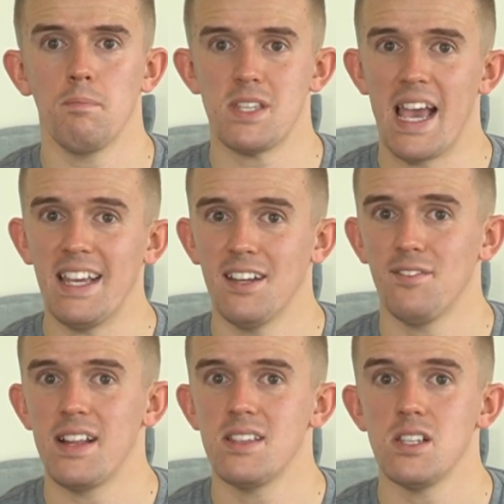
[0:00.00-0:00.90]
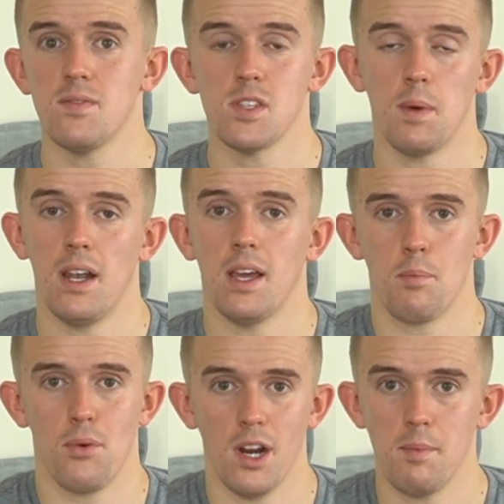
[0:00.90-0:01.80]
taking advantage of somewhere like
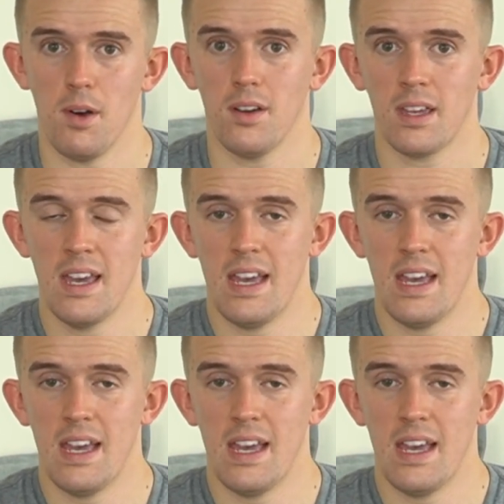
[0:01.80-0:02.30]
Primark